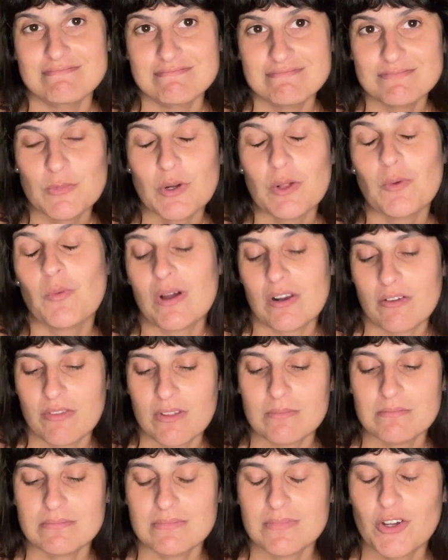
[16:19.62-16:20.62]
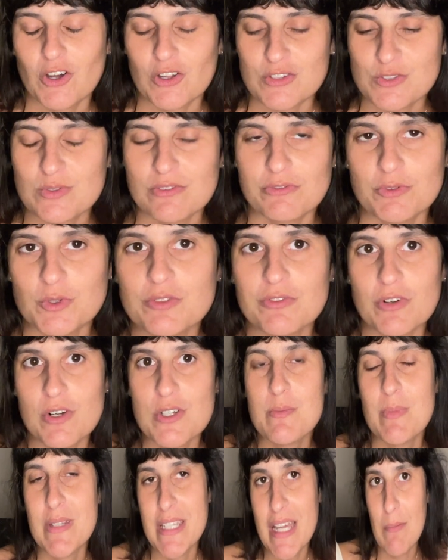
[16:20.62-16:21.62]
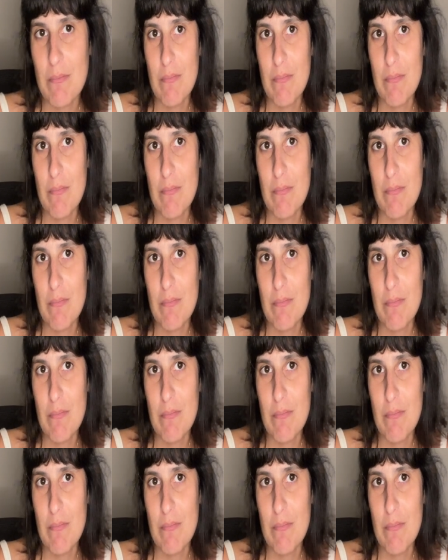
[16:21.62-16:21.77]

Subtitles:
Well, one of them got to the food first, but yeah.